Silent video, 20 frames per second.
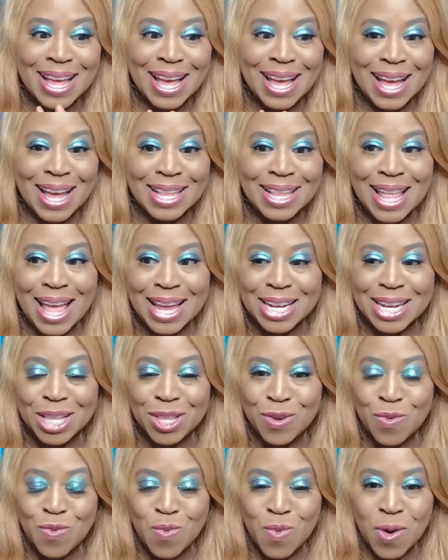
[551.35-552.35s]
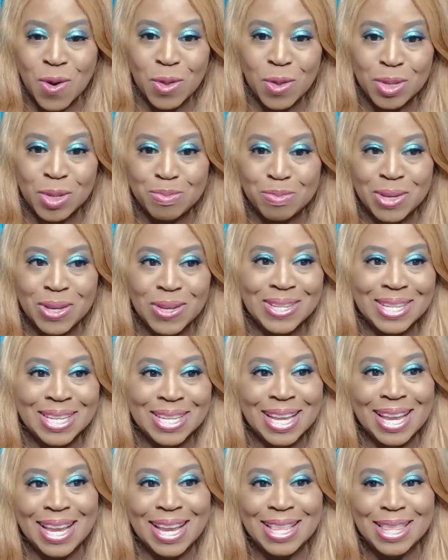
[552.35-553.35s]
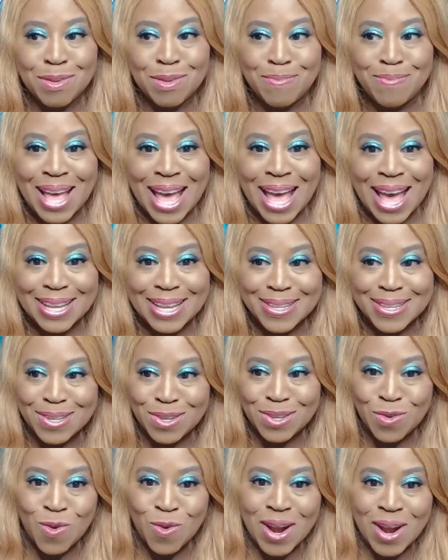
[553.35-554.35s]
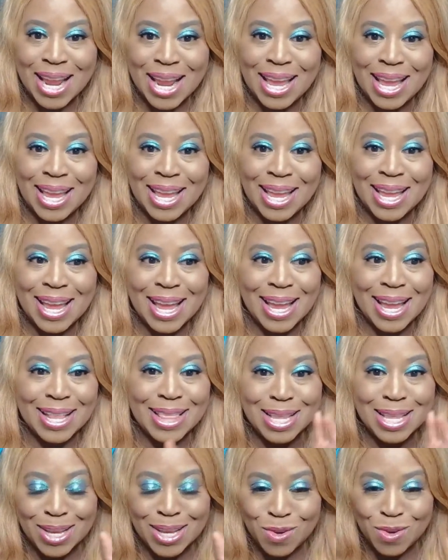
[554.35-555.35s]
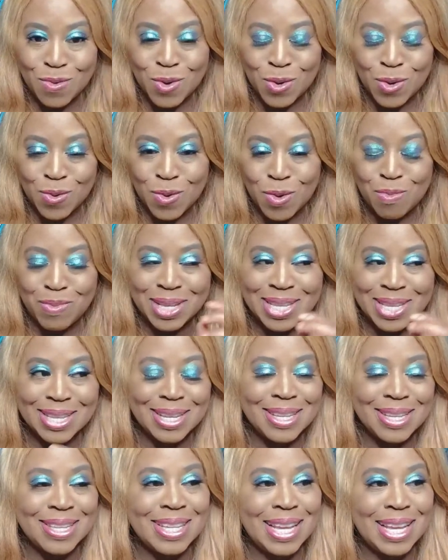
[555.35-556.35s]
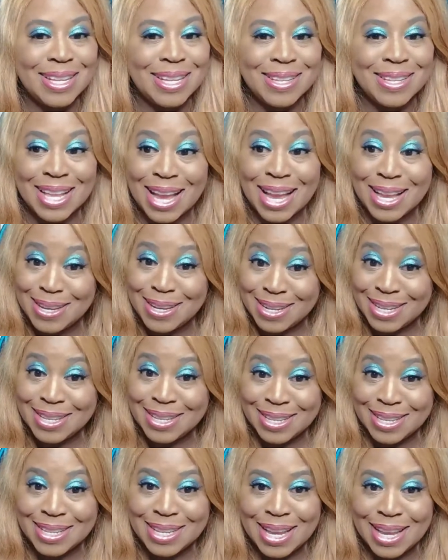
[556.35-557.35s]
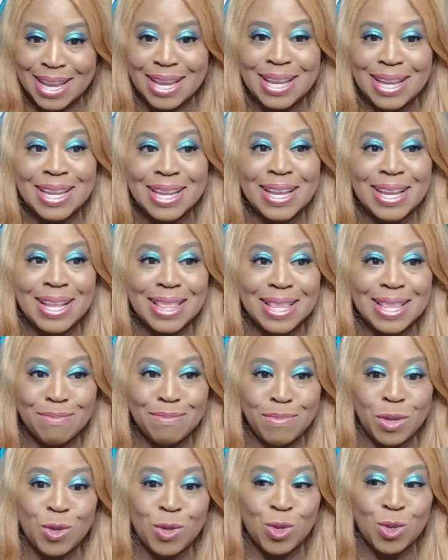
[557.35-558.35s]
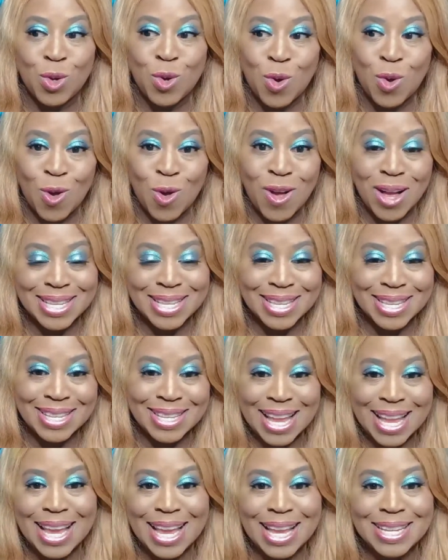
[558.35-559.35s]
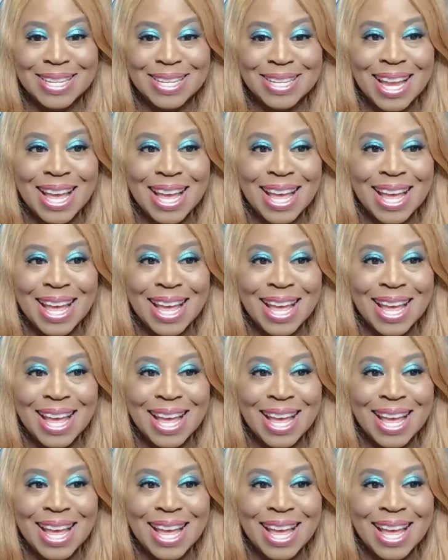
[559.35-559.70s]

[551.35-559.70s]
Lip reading: a lot of the world building and the backstory and the quote unquote missing scenes that you didn't see in the musical on stage,